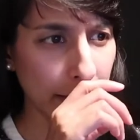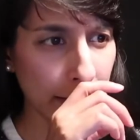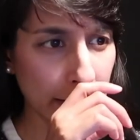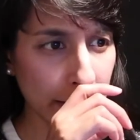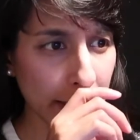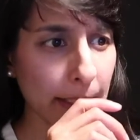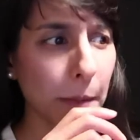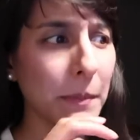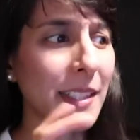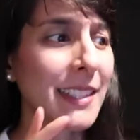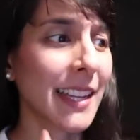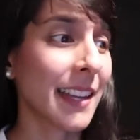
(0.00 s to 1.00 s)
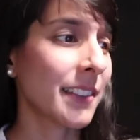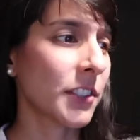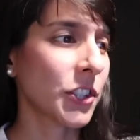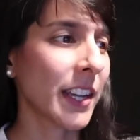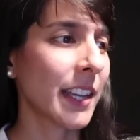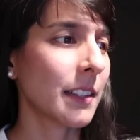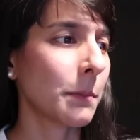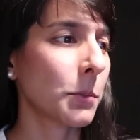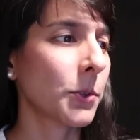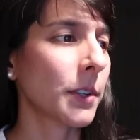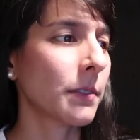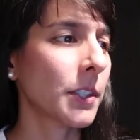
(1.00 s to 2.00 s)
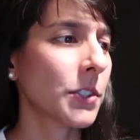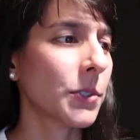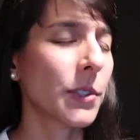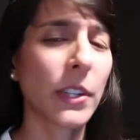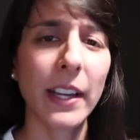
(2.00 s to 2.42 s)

That's happening 10th Jan in Punavasu,